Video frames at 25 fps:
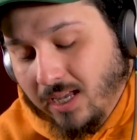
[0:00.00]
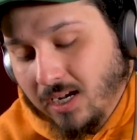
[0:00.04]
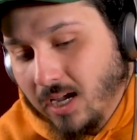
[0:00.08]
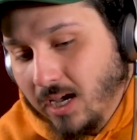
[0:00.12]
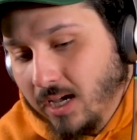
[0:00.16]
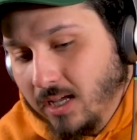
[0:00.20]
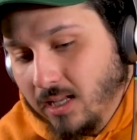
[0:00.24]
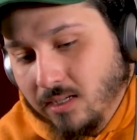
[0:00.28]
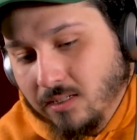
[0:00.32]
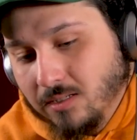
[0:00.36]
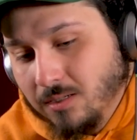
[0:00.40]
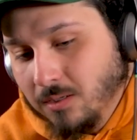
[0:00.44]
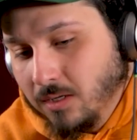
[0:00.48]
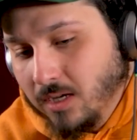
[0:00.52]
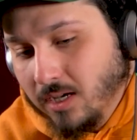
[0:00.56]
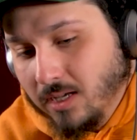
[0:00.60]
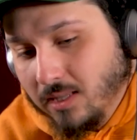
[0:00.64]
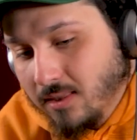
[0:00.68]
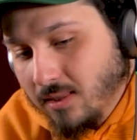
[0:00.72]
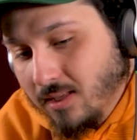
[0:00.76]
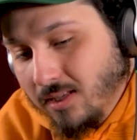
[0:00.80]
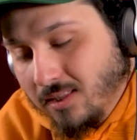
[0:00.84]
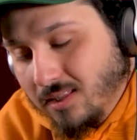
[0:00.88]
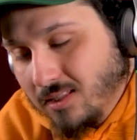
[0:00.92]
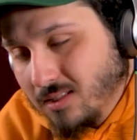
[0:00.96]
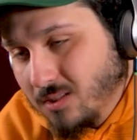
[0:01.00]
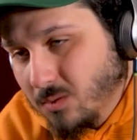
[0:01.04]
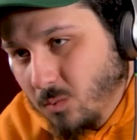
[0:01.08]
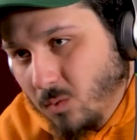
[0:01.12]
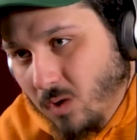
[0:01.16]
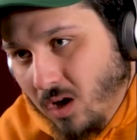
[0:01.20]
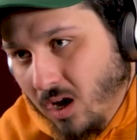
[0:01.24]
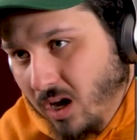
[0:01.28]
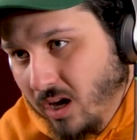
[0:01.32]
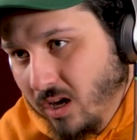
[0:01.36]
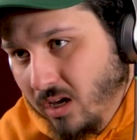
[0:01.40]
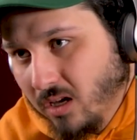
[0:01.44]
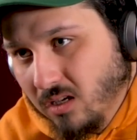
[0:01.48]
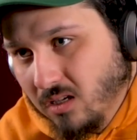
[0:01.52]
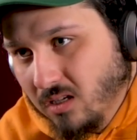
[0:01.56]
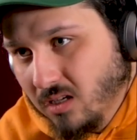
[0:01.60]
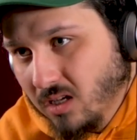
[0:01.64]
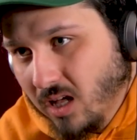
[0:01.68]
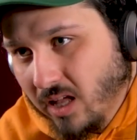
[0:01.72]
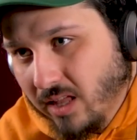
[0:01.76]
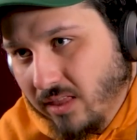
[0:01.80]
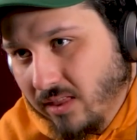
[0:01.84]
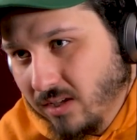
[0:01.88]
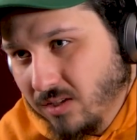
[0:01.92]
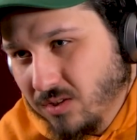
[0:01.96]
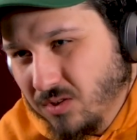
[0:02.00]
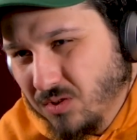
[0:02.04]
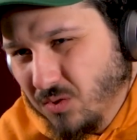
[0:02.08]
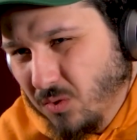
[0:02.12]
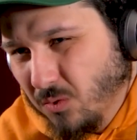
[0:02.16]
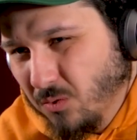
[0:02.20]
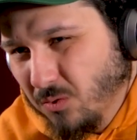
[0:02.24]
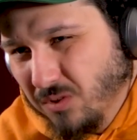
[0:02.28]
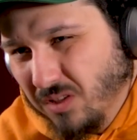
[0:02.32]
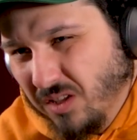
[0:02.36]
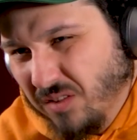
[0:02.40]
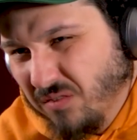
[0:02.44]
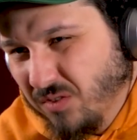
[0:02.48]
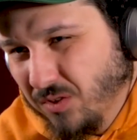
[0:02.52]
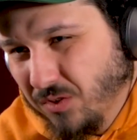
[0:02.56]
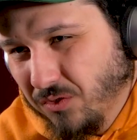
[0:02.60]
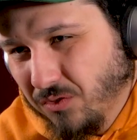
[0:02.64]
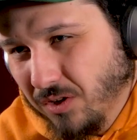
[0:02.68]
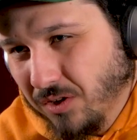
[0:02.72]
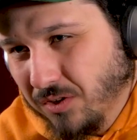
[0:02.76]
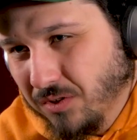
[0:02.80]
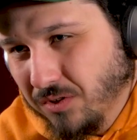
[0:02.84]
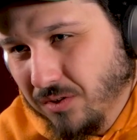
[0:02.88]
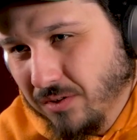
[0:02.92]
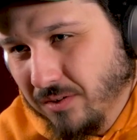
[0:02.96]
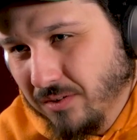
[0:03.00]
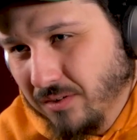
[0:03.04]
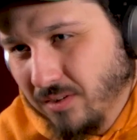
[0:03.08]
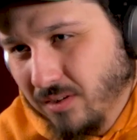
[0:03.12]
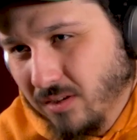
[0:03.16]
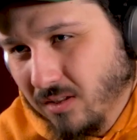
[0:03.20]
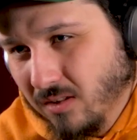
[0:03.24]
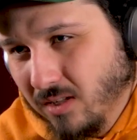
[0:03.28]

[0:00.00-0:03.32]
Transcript: And I think that's why. I think it's just old infrastructure.